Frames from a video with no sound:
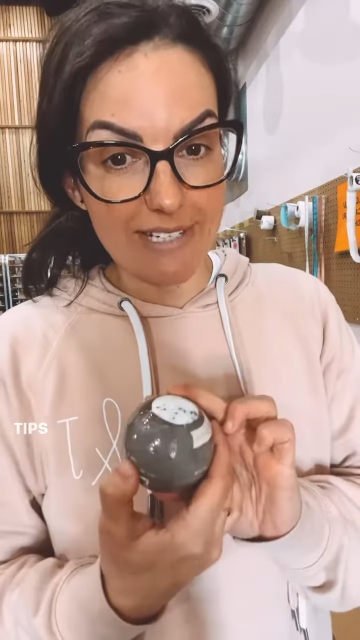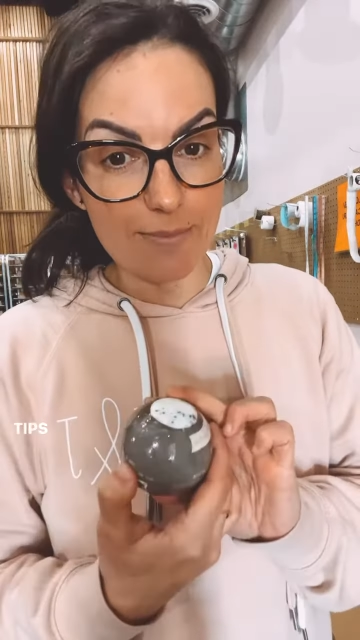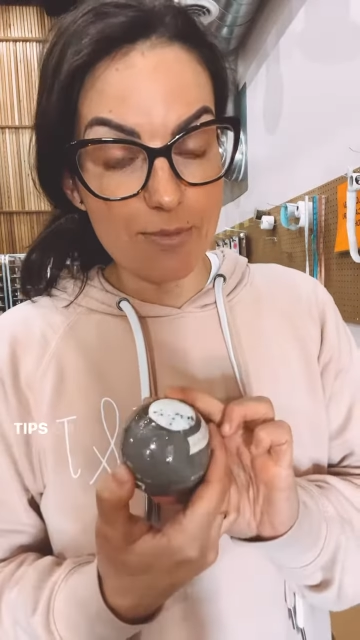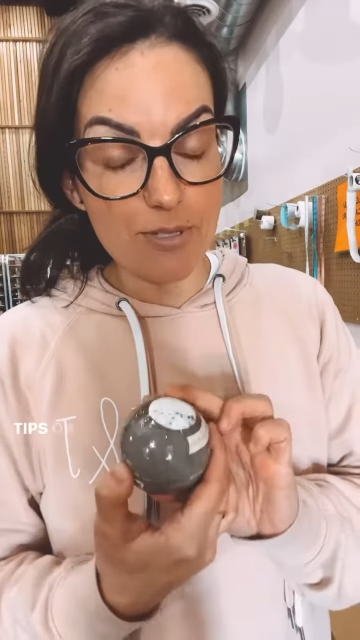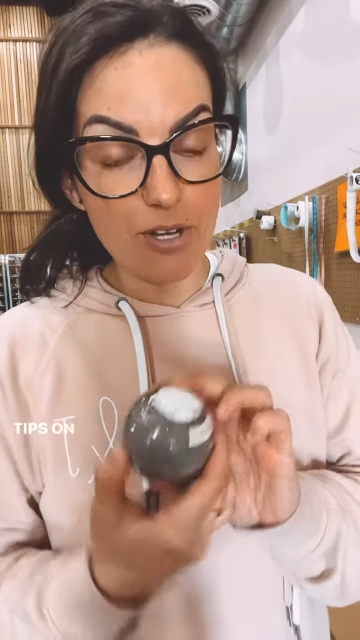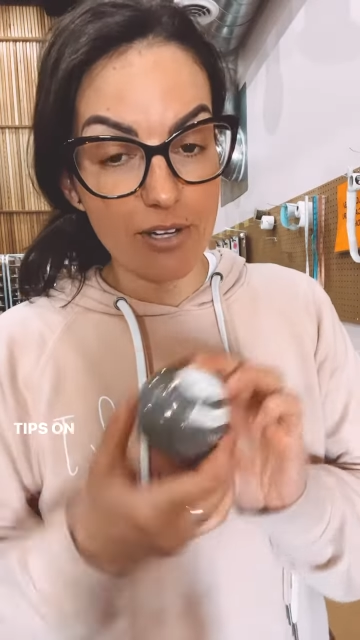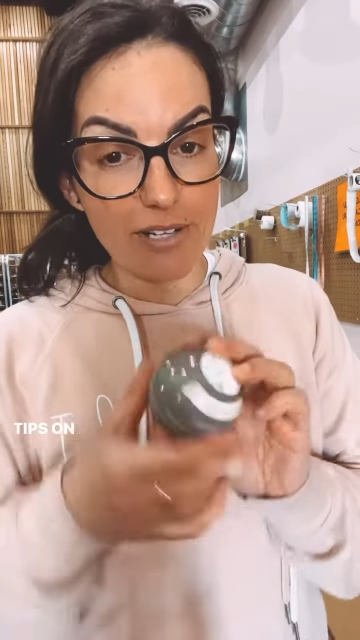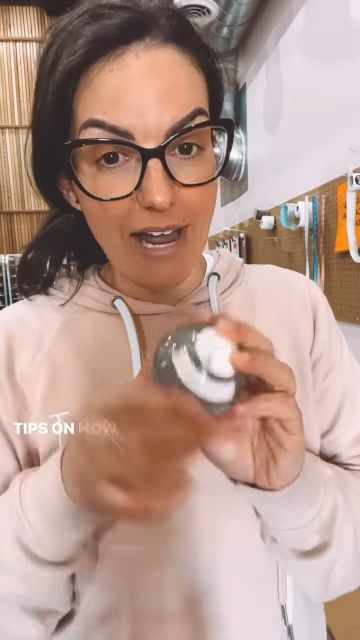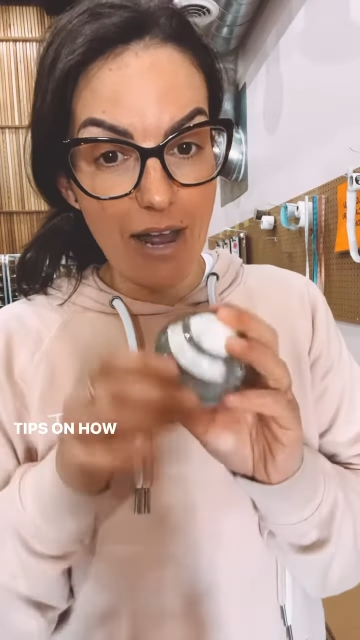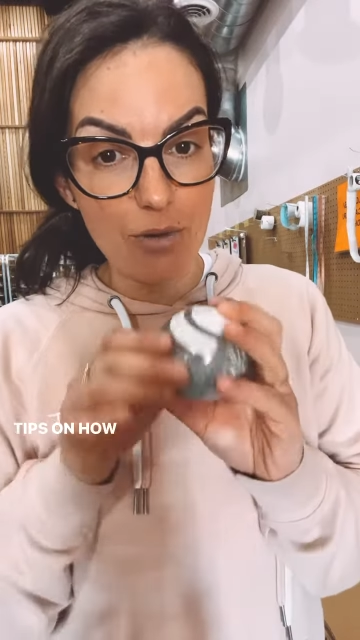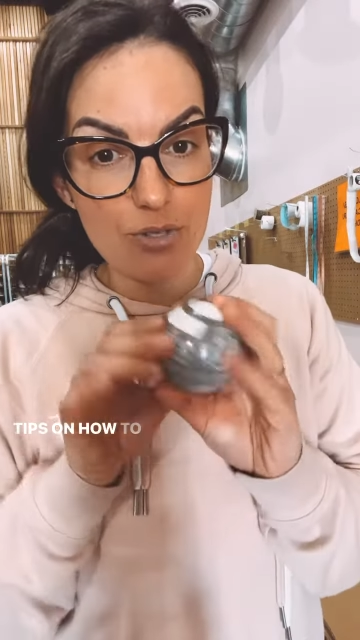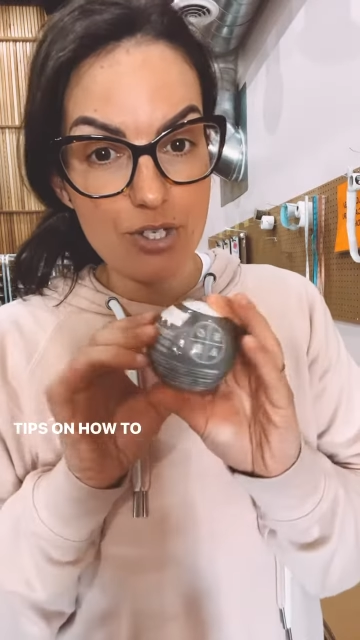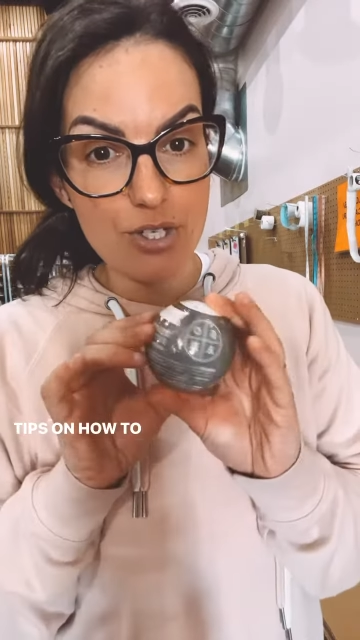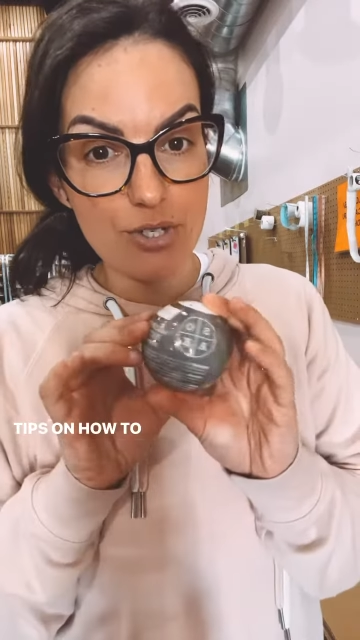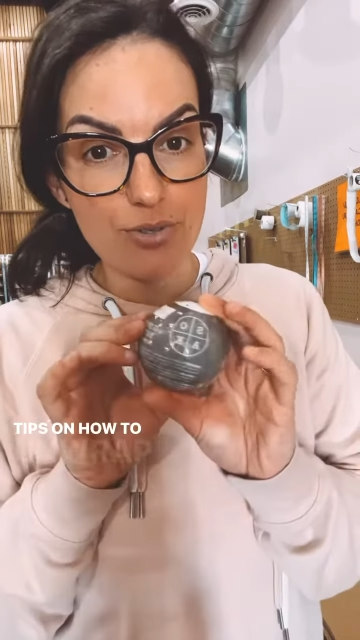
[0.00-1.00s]
tips on
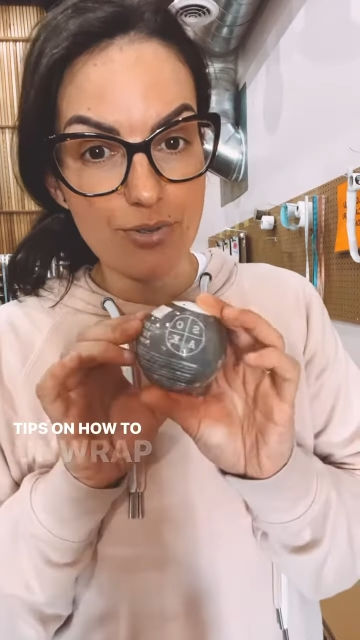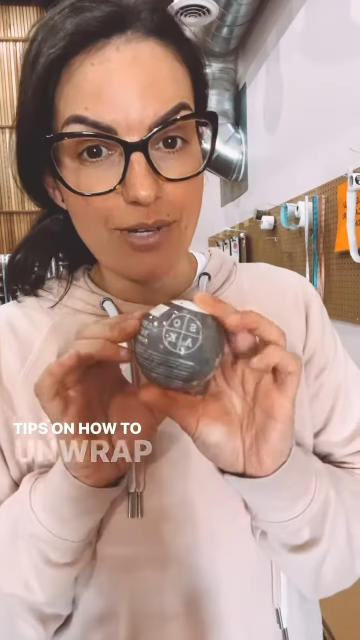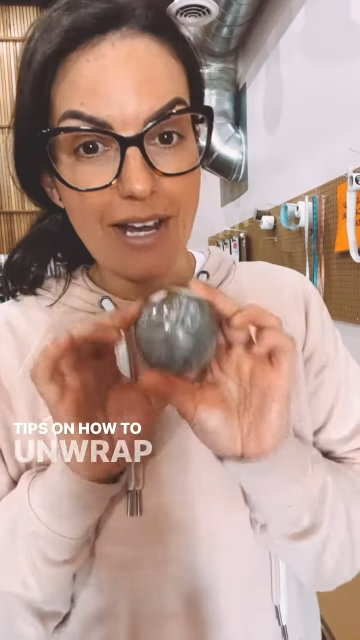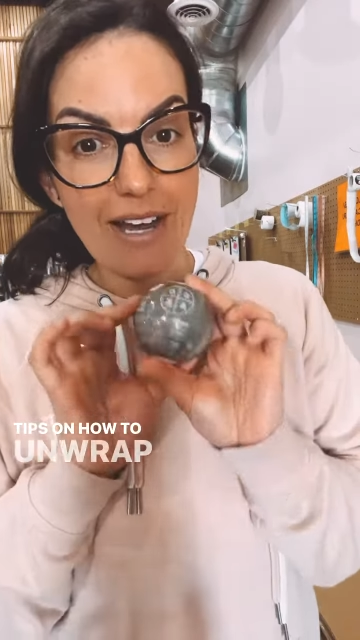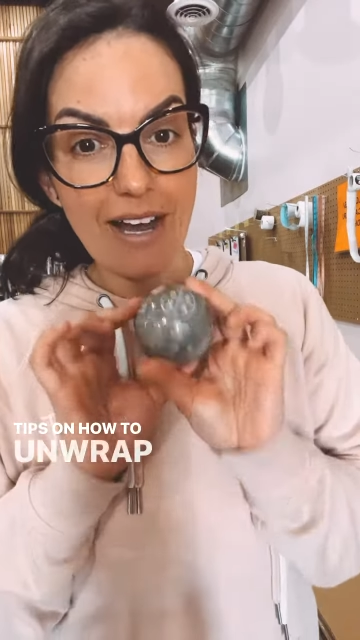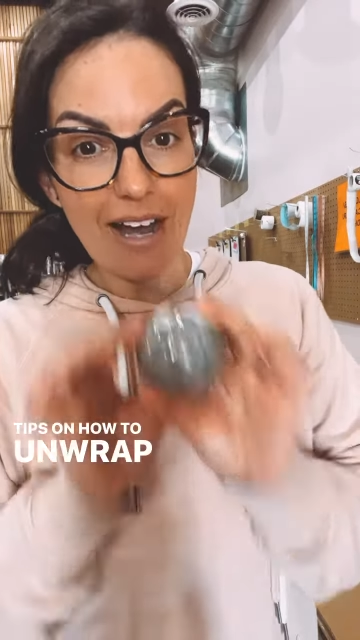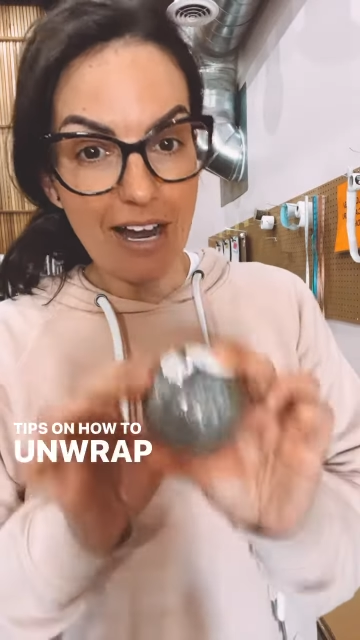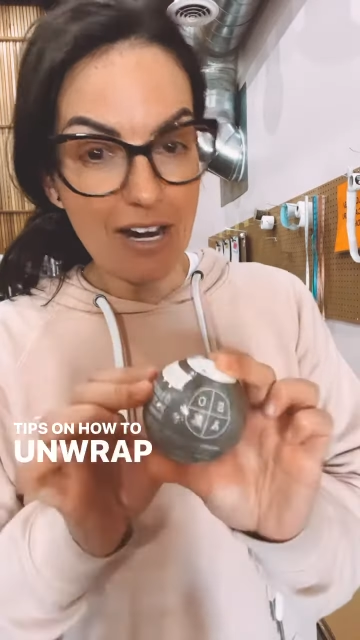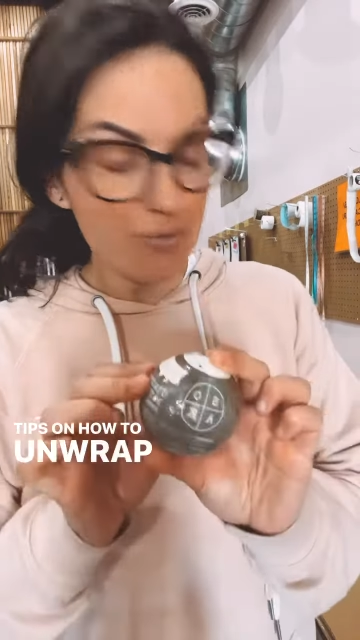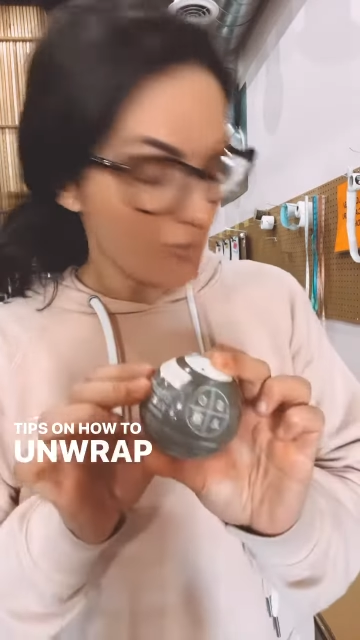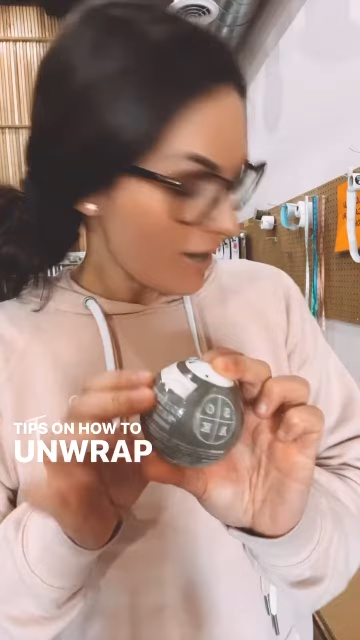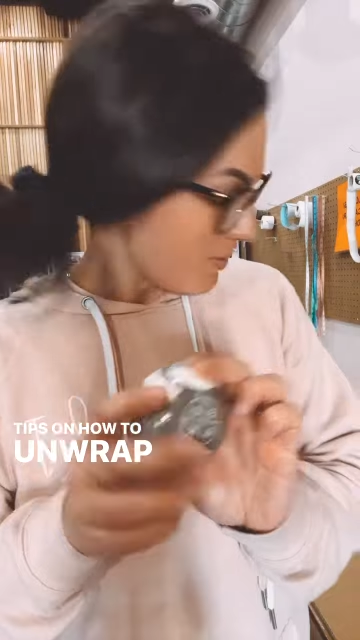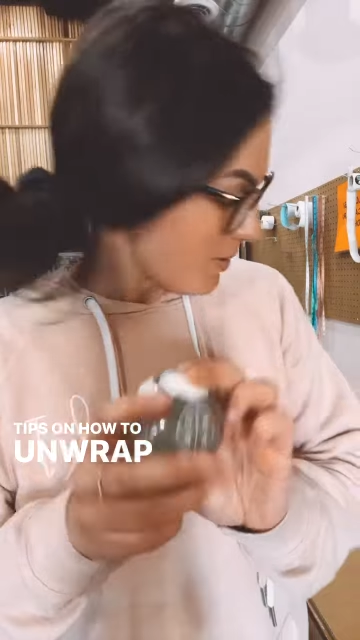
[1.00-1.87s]
how to unwrap